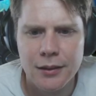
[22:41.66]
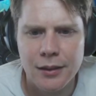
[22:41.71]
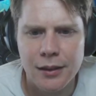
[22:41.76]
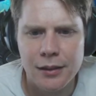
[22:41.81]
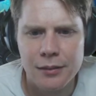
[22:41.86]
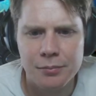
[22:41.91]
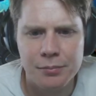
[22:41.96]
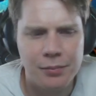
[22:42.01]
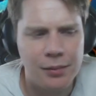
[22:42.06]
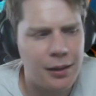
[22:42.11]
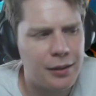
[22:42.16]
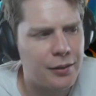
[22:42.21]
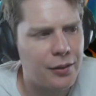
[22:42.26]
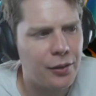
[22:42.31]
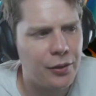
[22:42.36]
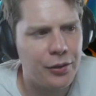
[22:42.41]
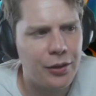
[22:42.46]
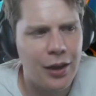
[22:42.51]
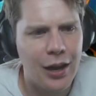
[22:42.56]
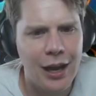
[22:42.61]
I
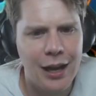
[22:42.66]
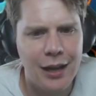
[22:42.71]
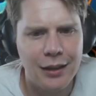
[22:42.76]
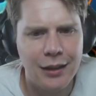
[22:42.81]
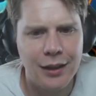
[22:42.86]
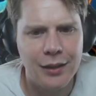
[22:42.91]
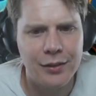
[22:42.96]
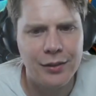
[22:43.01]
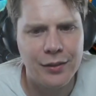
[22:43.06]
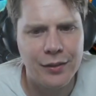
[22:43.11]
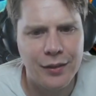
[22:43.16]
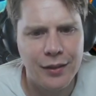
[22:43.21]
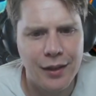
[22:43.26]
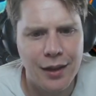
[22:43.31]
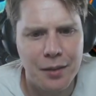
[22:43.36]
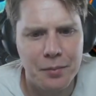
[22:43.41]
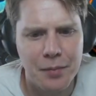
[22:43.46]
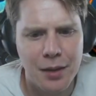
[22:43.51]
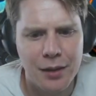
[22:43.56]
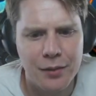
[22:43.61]
don't know how Lation's going to
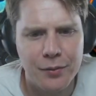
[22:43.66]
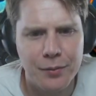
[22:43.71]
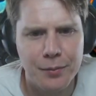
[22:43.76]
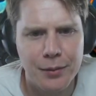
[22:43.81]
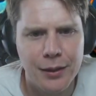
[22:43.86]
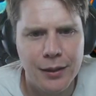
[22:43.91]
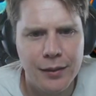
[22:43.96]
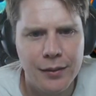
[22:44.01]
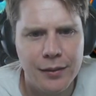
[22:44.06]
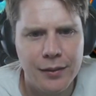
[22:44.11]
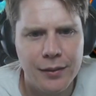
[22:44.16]
come back from this.